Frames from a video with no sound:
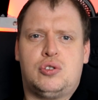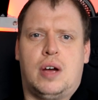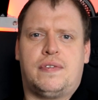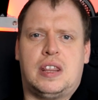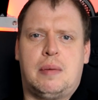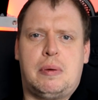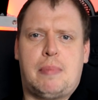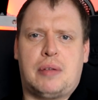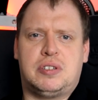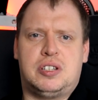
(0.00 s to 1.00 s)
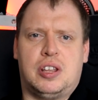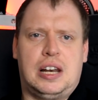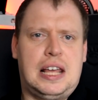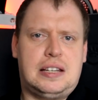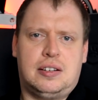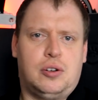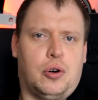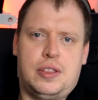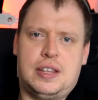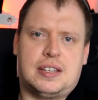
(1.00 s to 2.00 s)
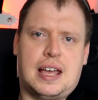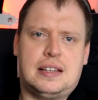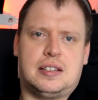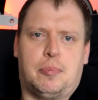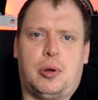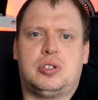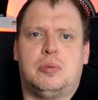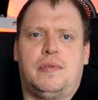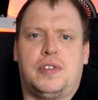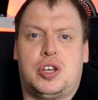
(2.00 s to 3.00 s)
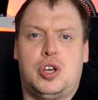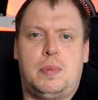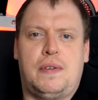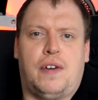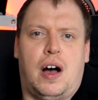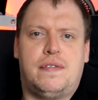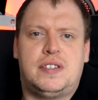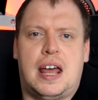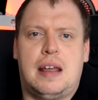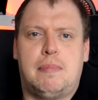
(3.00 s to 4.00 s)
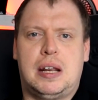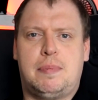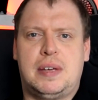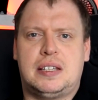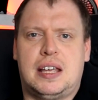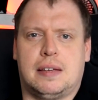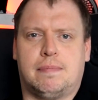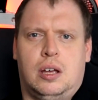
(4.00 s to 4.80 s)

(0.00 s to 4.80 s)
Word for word: drive can then be mounted to the lid, or in this case the bottom of the Cubi 5 10M mini PC,